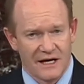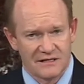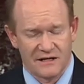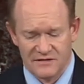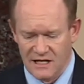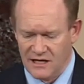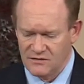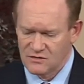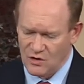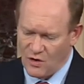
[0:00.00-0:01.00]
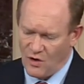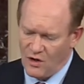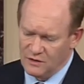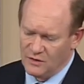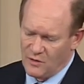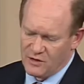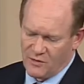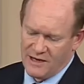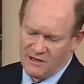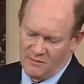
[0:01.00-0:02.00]
as I've said, to all known
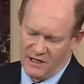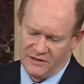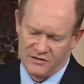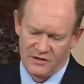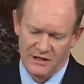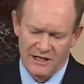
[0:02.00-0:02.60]
uranium mines.